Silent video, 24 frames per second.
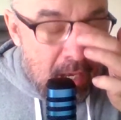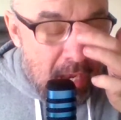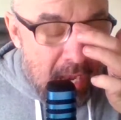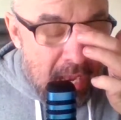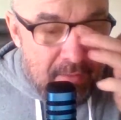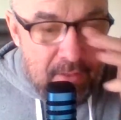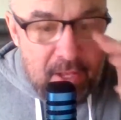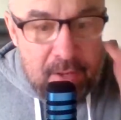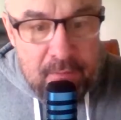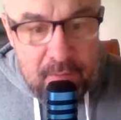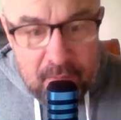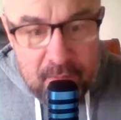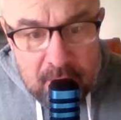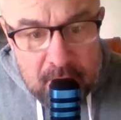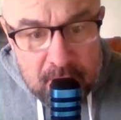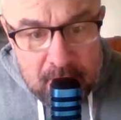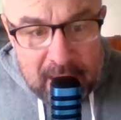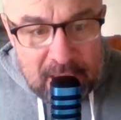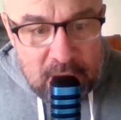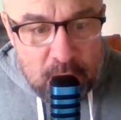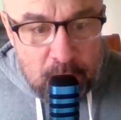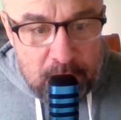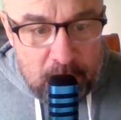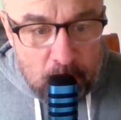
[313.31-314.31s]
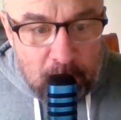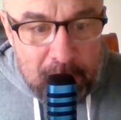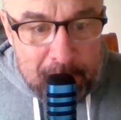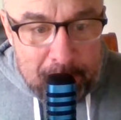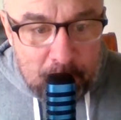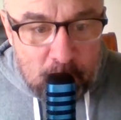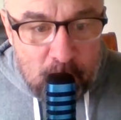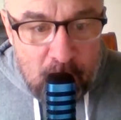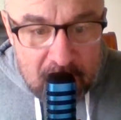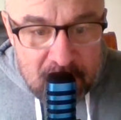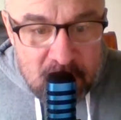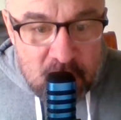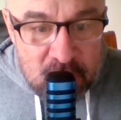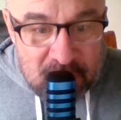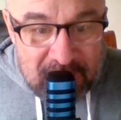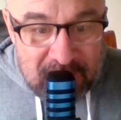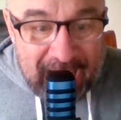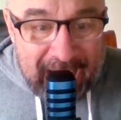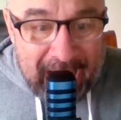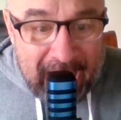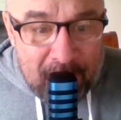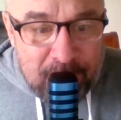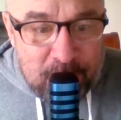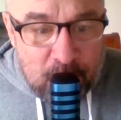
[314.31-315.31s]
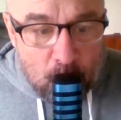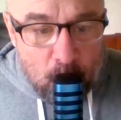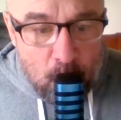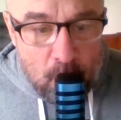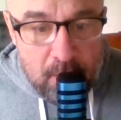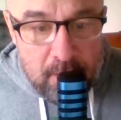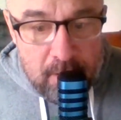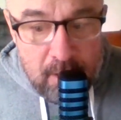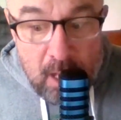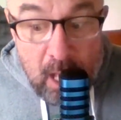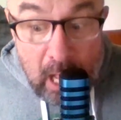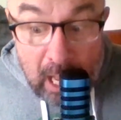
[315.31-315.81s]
and then mess with the repercussions afterward.